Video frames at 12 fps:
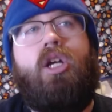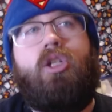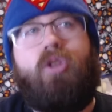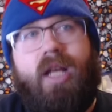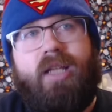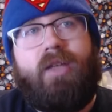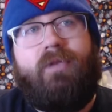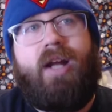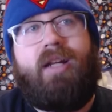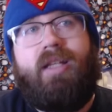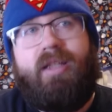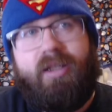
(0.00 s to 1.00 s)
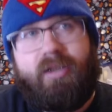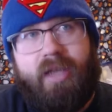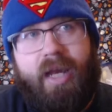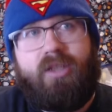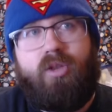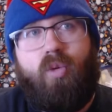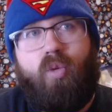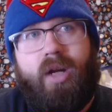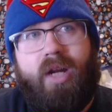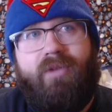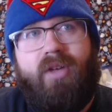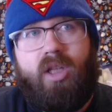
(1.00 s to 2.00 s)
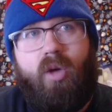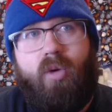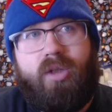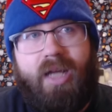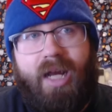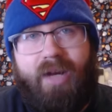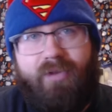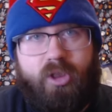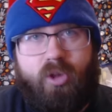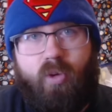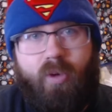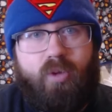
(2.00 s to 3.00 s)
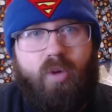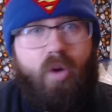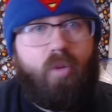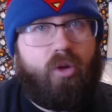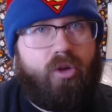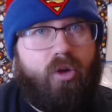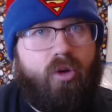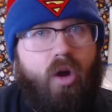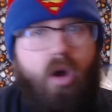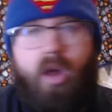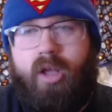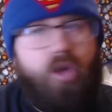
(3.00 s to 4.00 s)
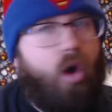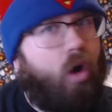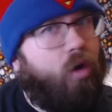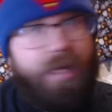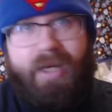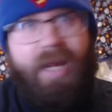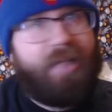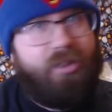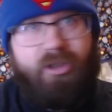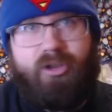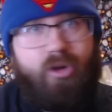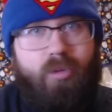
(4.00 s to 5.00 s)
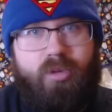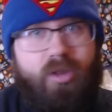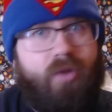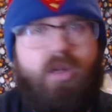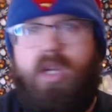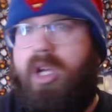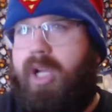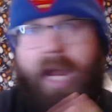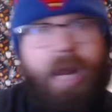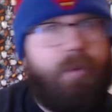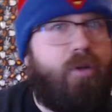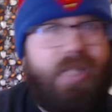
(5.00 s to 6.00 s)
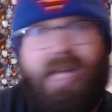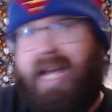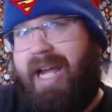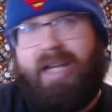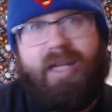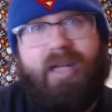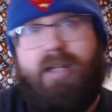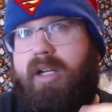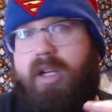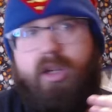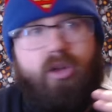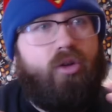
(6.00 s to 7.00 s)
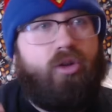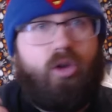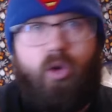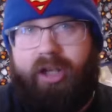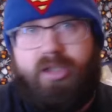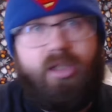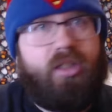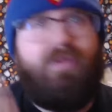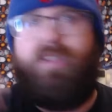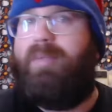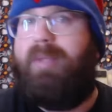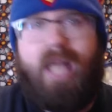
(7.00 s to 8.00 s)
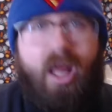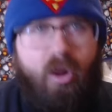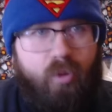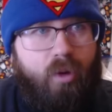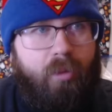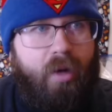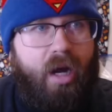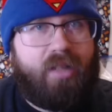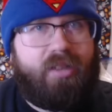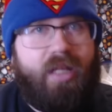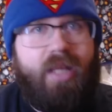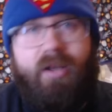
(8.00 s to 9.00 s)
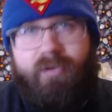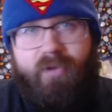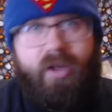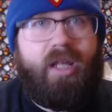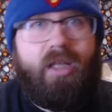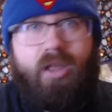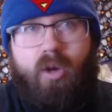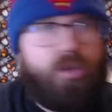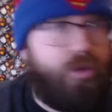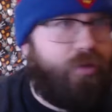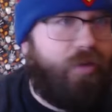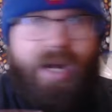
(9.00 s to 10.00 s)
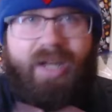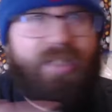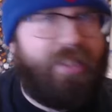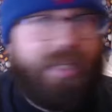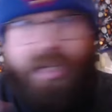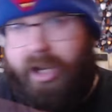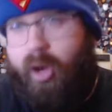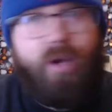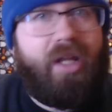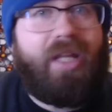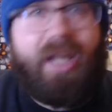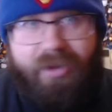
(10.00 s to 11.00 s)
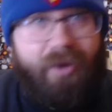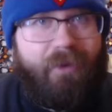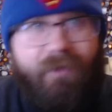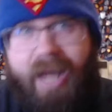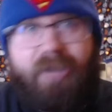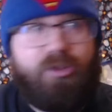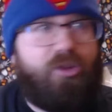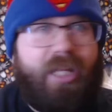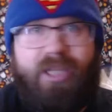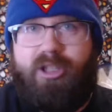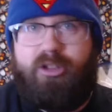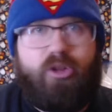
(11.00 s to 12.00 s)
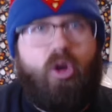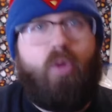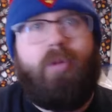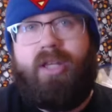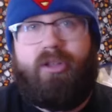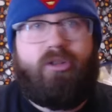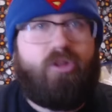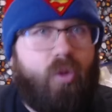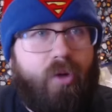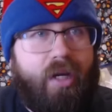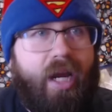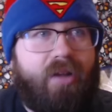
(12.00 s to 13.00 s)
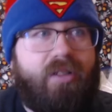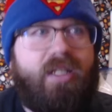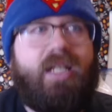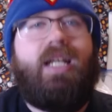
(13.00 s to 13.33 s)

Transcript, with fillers: So I like the fact in this case we're giving Lois kind of a story as well, where they're it's all connected in terms of AmerTek and you know the craziness of these metallic robots, and then Vicky and Lois are fighting to who can get there faster to get the scoop and get the story out.